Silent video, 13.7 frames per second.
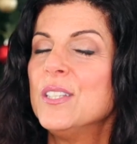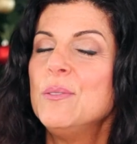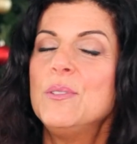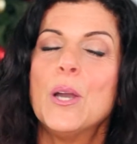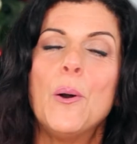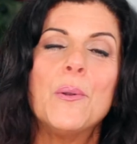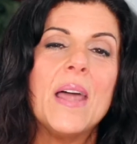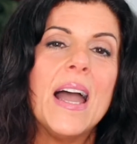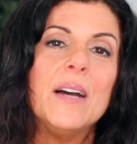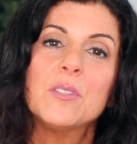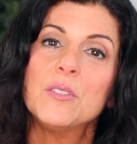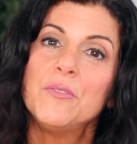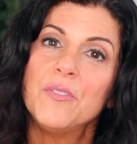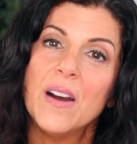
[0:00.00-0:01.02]
You don't have
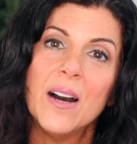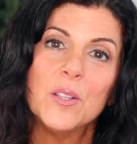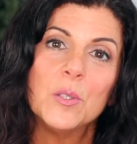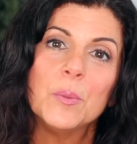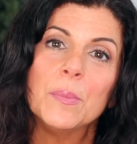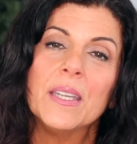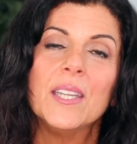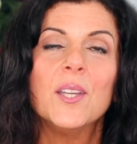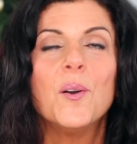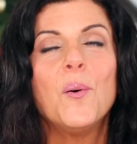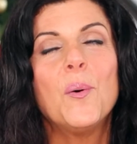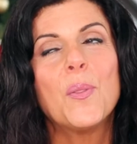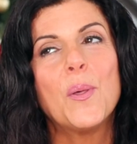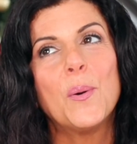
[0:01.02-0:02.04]
to follow me,
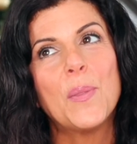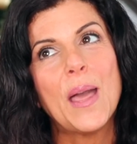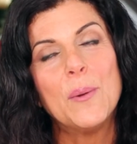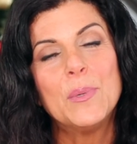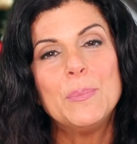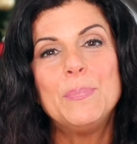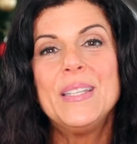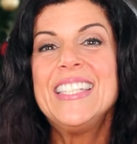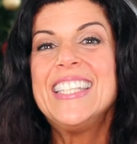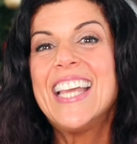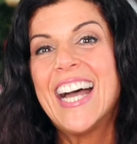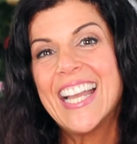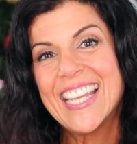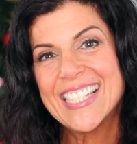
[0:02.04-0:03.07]
although that would be
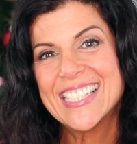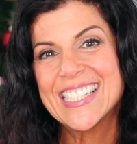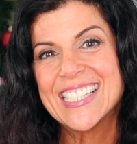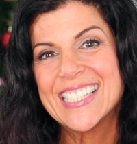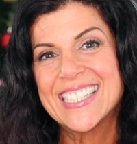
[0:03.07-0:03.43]
nice